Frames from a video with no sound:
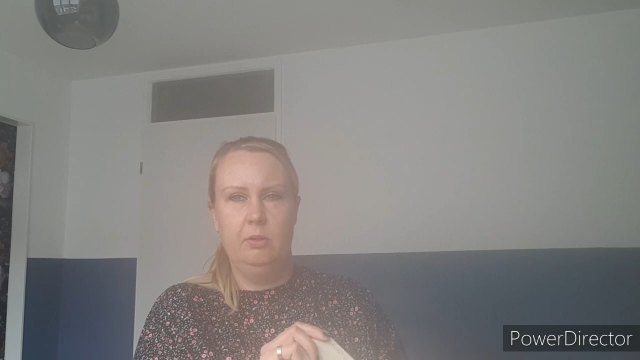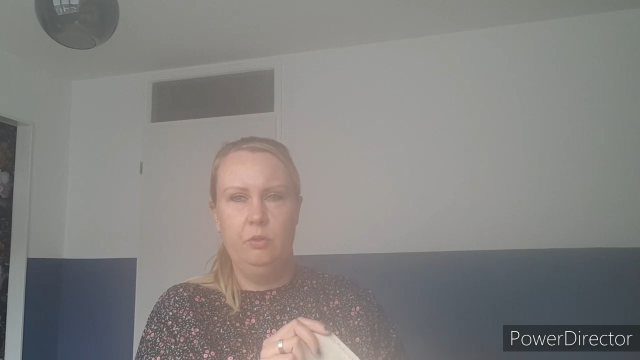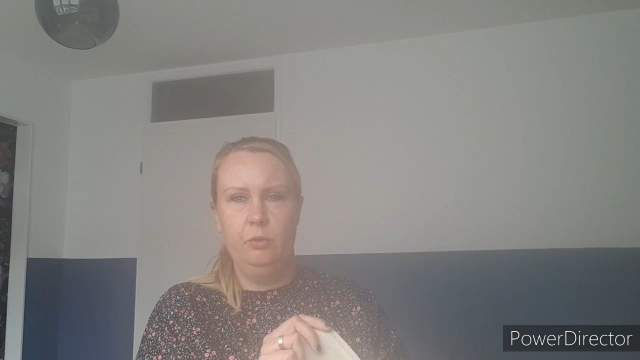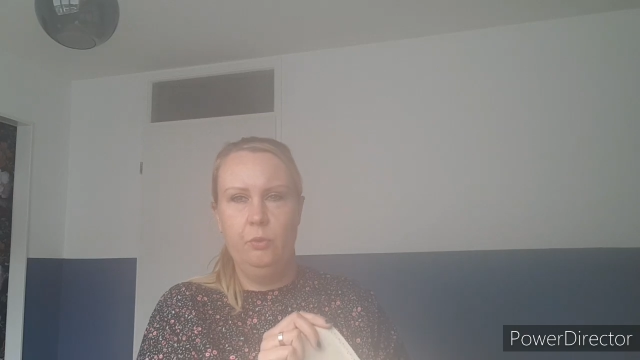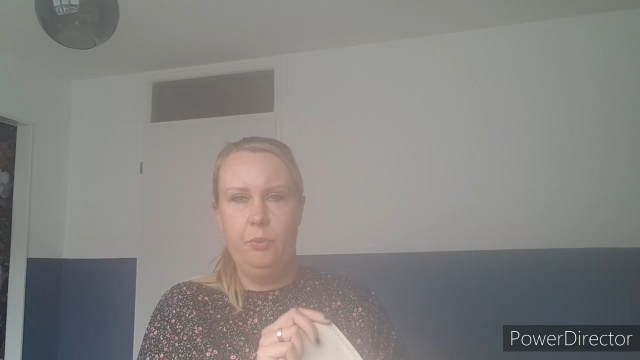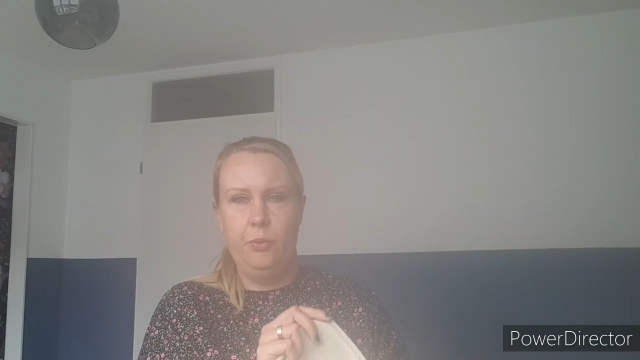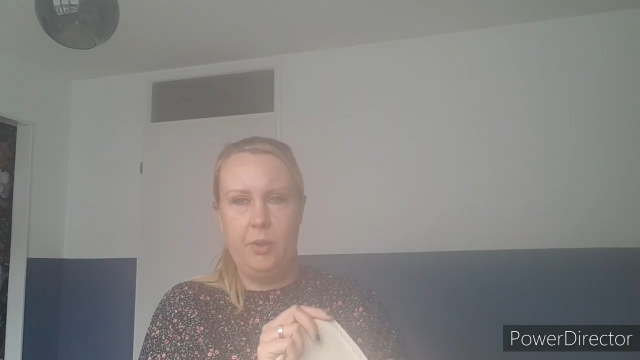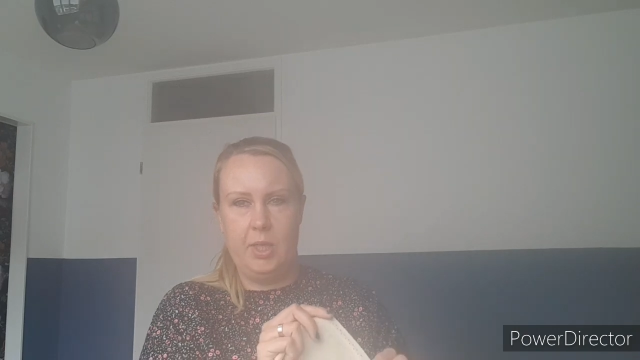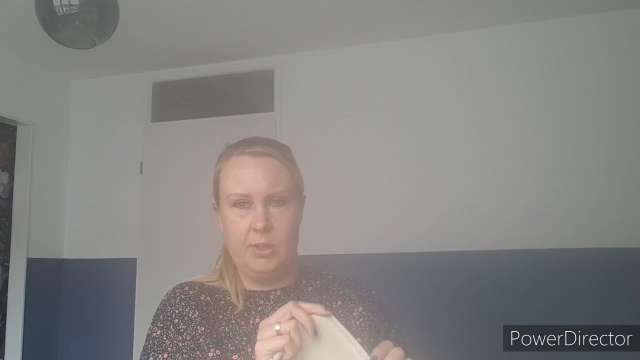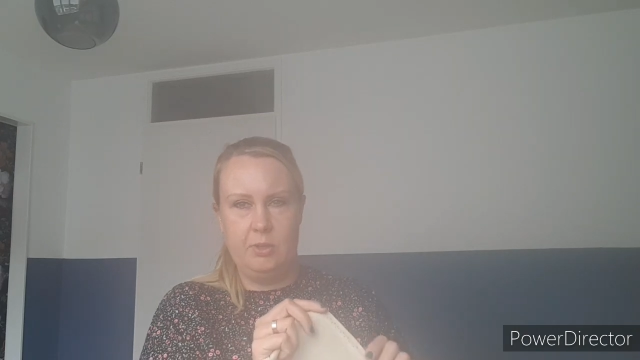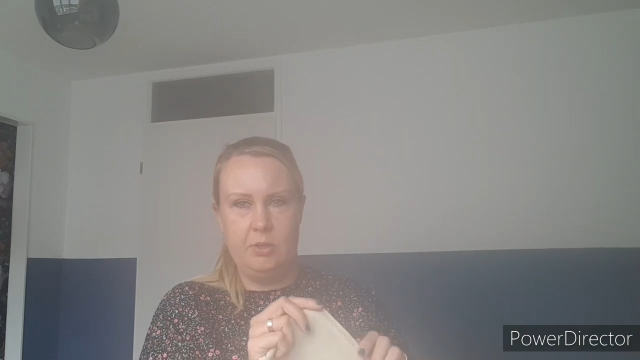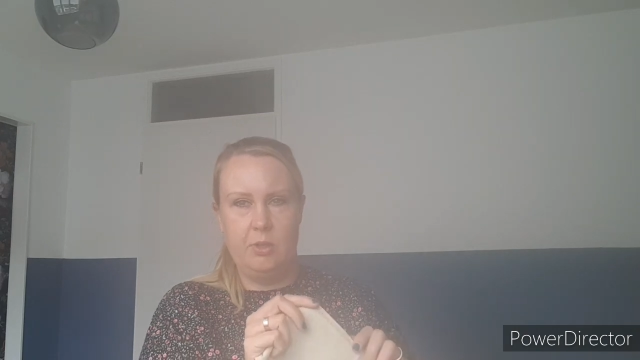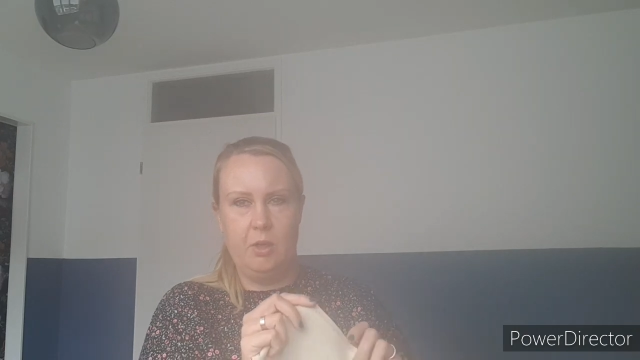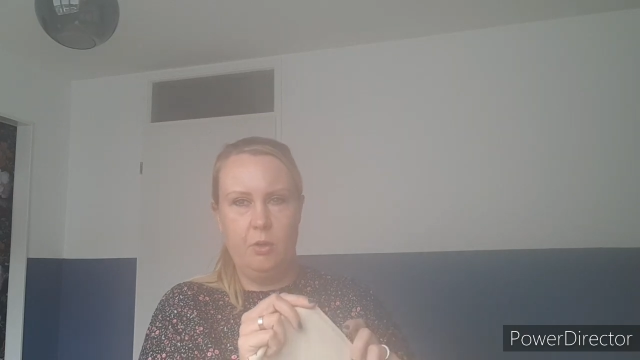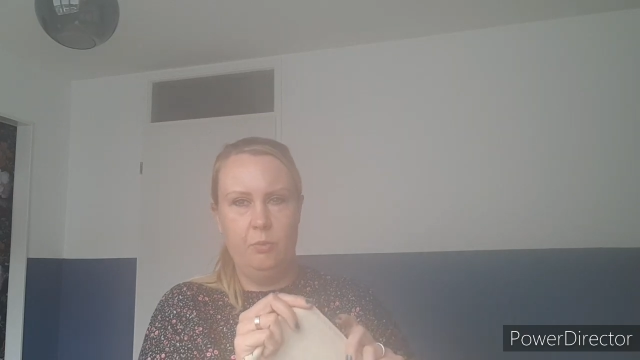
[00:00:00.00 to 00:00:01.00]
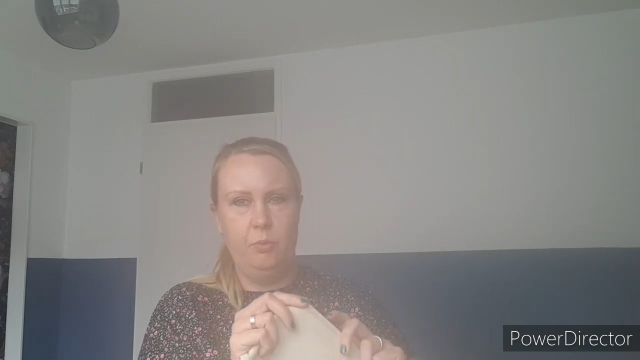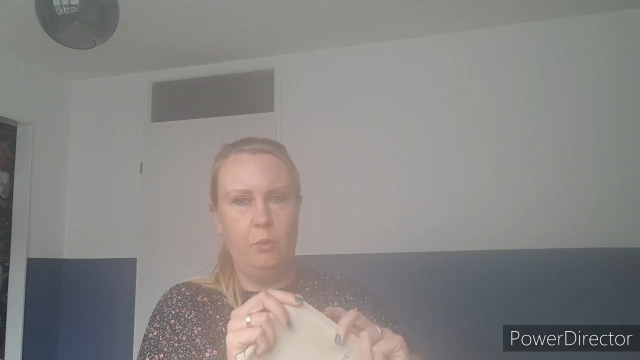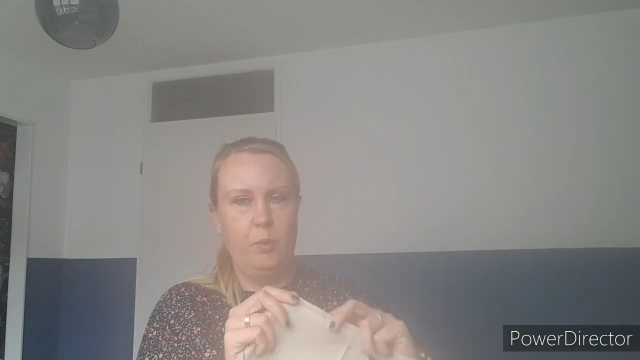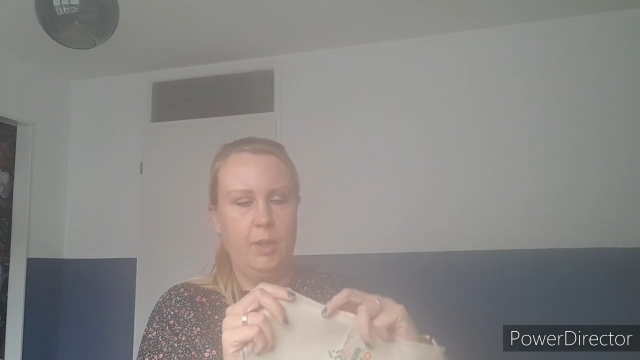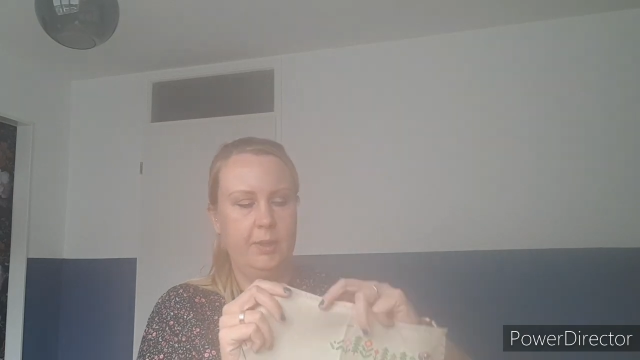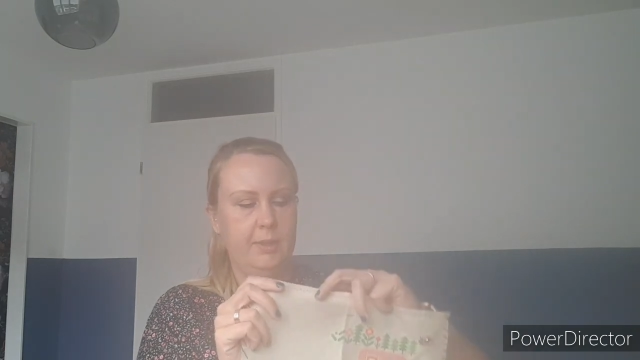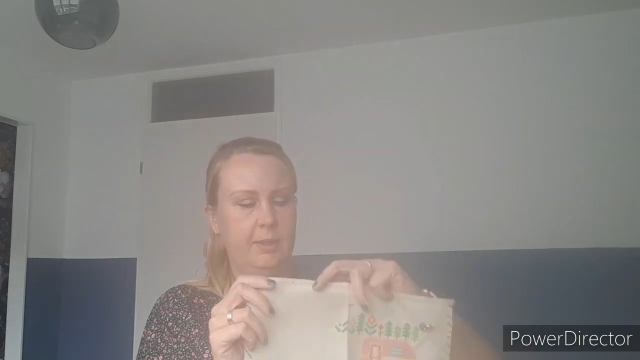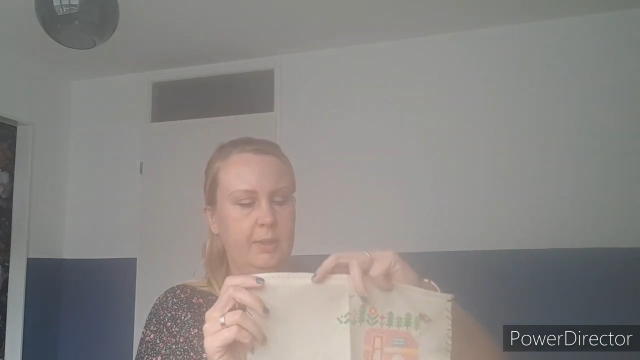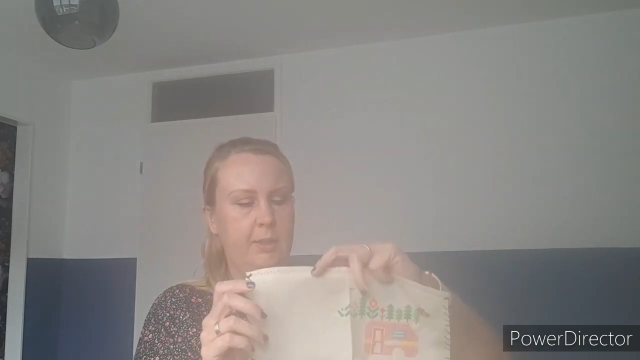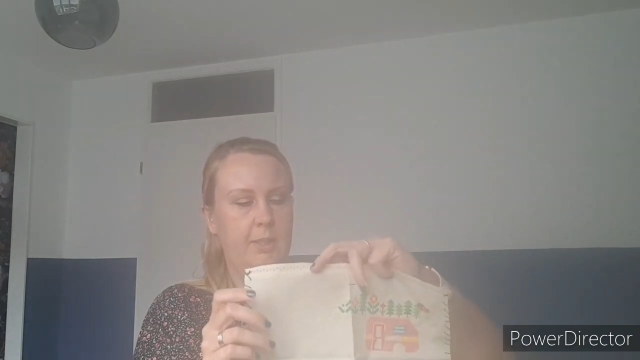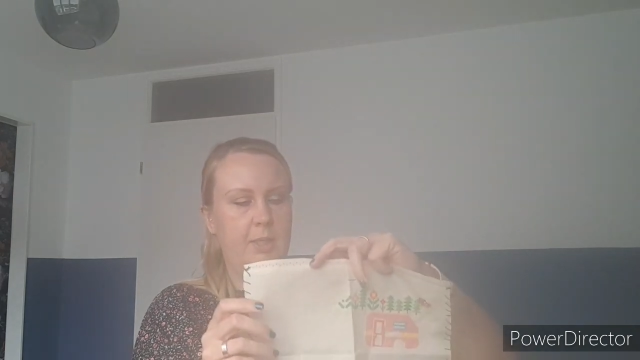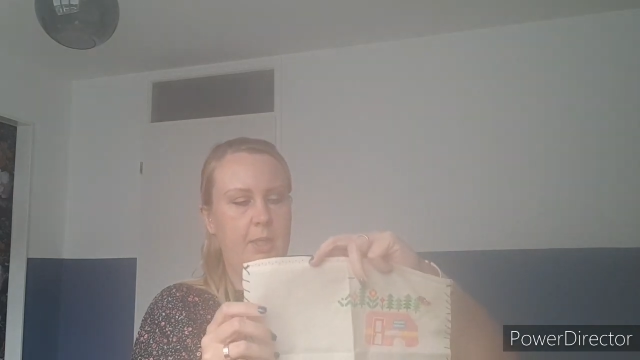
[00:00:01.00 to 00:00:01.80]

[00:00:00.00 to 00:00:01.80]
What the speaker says: 2 threads over 1.